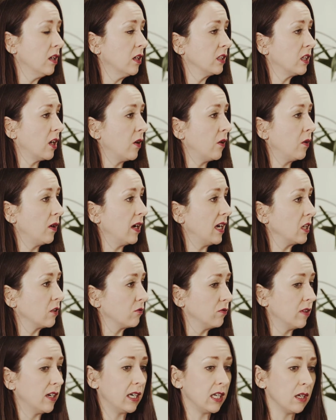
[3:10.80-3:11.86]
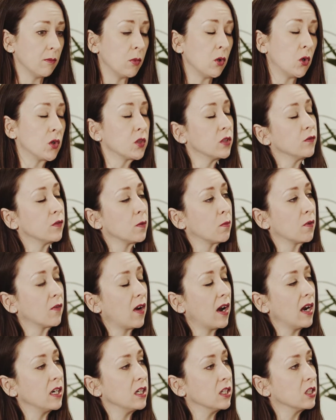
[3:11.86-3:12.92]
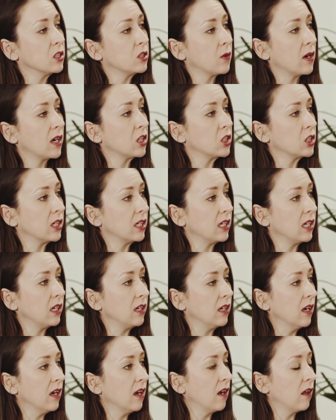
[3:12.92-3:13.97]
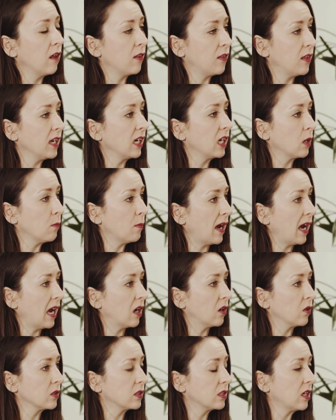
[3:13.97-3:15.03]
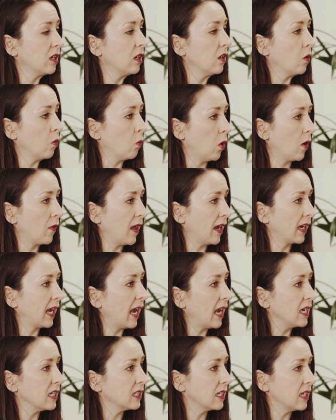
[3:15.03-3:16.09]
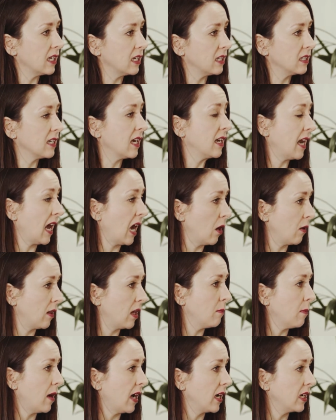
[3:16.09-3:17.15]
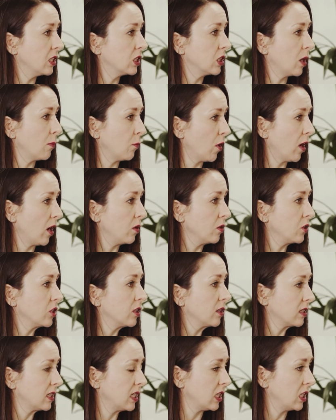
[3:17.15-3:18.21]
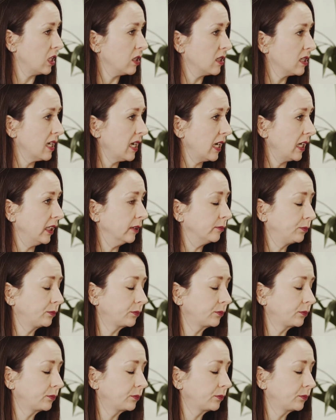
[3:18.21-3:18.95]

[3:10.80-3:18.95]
So it's really important for providers to actually think about what their case is and how they might approach CQC.